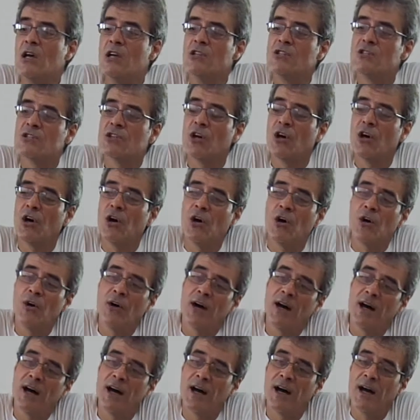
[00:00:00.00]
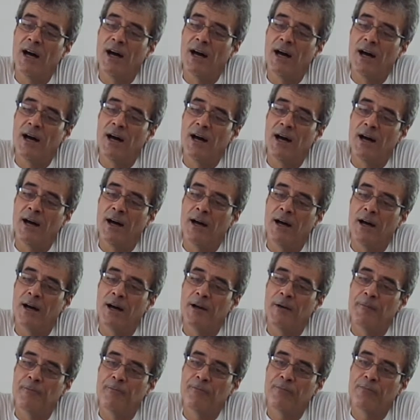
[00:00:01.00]
So,
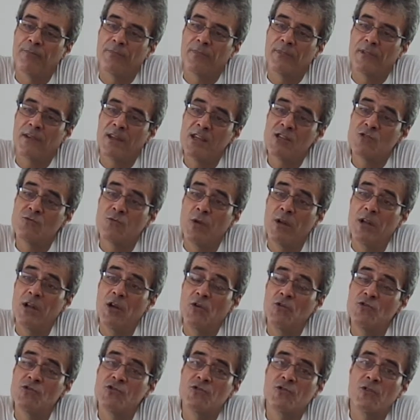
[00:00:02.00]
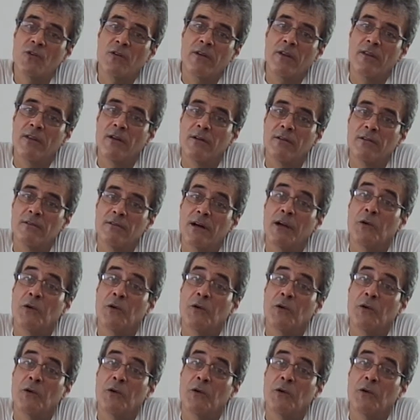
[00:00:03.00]
uh, it's really good story though.